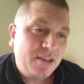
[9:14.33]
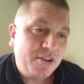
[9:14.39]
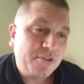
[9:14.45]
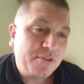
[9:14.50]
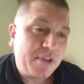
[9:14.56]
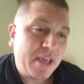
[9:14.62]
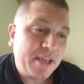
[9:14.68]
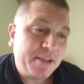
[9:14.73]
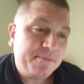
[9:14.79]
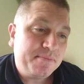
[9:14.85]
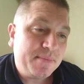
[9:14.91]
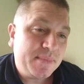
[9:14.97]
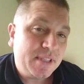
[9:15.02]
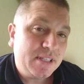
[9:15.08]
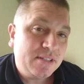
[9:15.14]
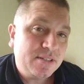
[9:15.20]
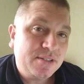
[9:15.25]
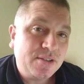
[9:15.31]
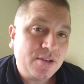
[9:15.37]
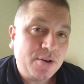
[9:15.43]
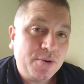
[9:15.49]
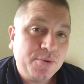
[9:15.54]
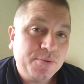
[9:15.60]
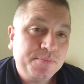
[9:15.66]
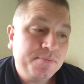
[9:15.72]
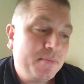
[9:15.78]
Okay.
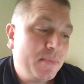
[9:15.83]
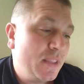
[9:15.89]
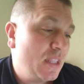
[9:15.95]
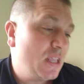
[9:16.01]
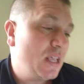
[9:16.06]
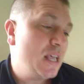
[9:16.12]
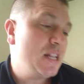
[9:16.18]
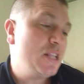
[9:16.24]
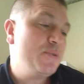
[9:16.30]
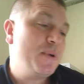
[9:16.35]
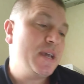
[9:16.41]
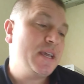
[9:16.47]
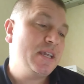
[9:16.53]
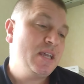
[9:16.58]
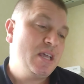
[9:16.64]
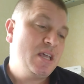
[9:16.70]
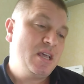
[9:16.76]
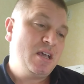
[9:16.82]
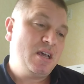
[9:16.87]
So anyway,